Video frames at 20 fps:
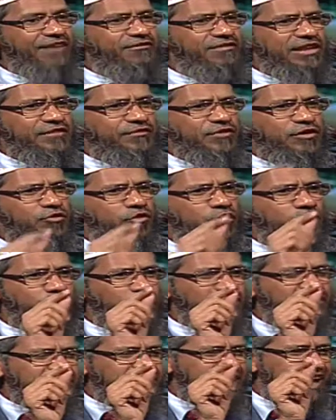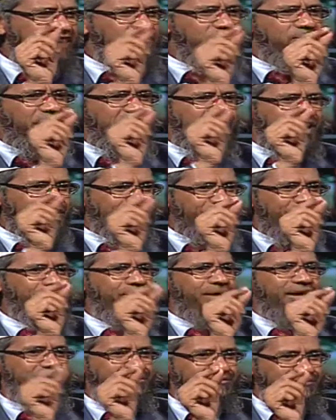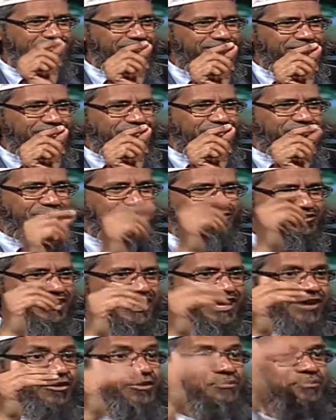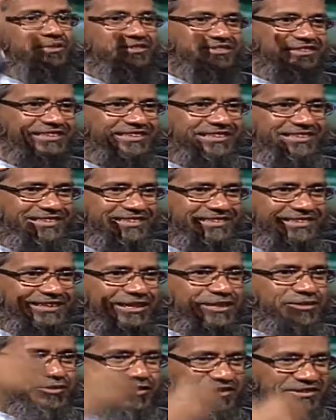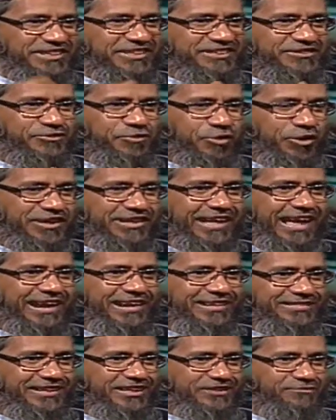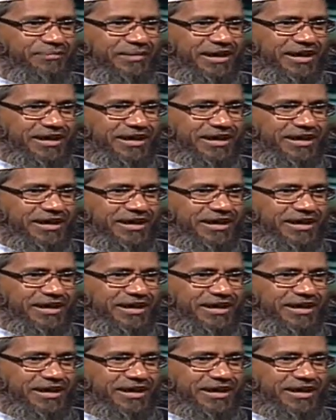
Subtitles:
I will even go for this half mark and one mark. So it's a good percentage. So this, though it carries less